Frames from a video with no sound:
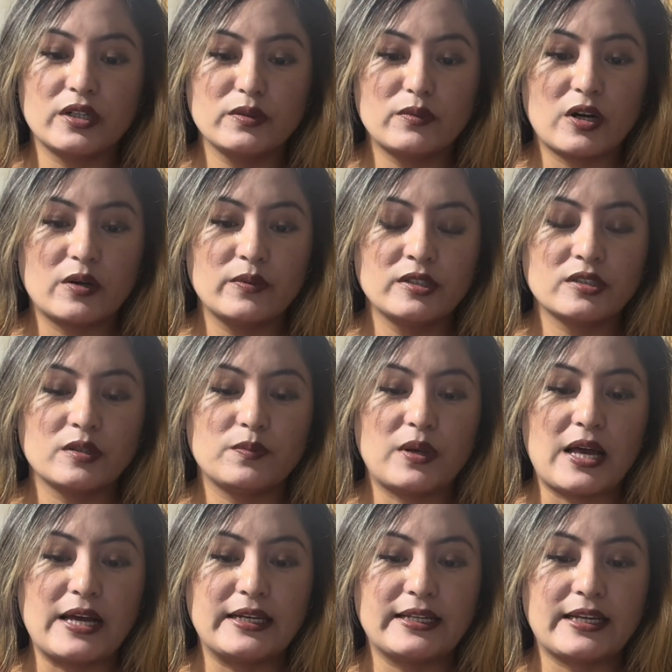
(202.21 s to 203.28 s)
environmental
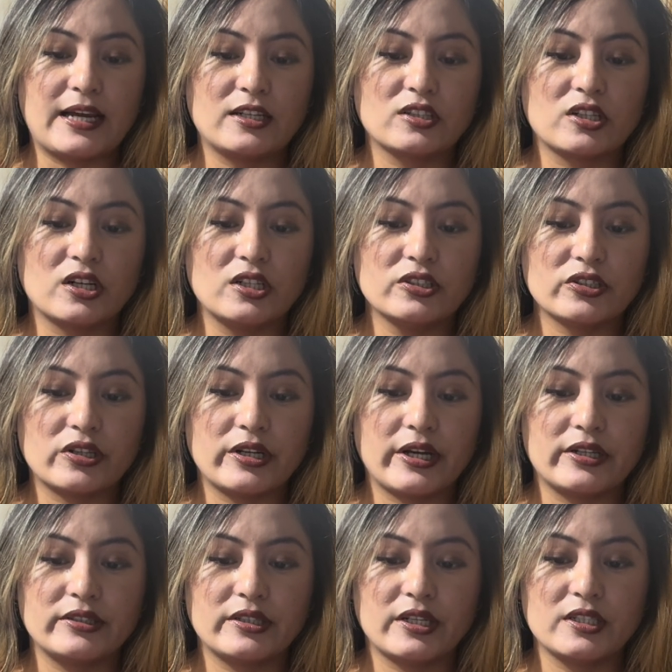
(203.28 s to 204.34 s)
planning, and cultural
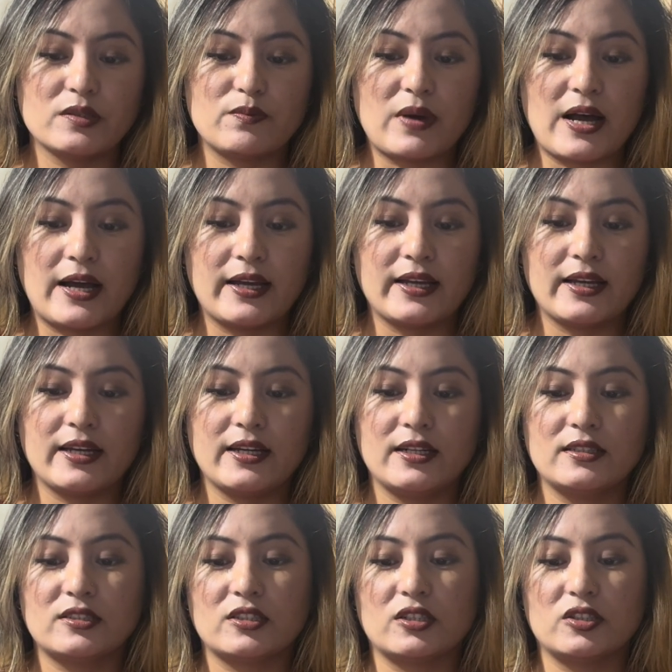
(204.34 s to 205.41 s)
heritage by
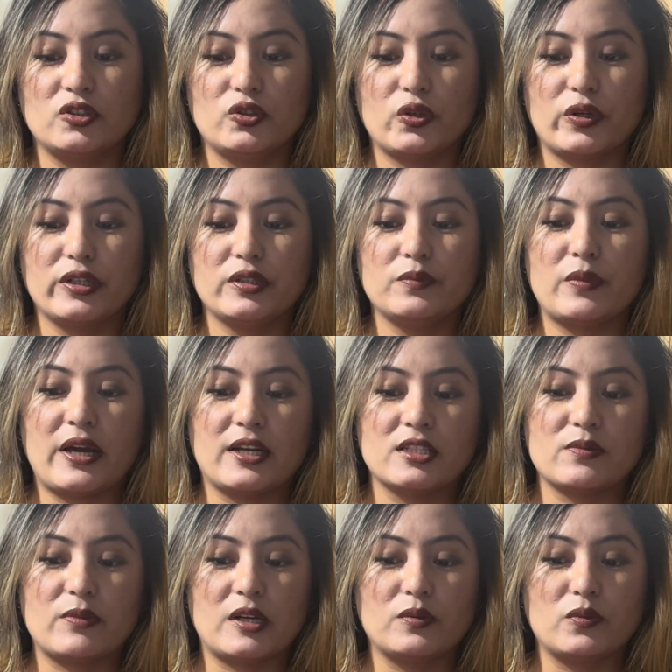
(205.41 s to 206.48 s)
its joint
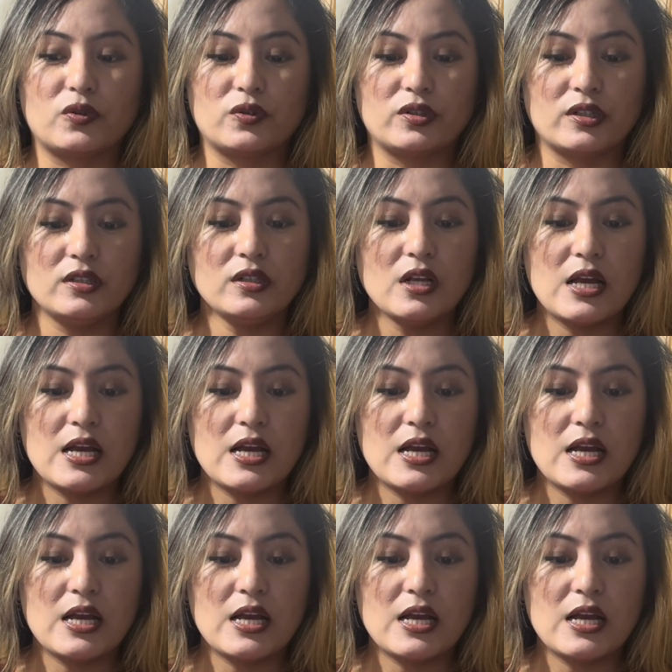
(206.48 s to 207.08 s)
management model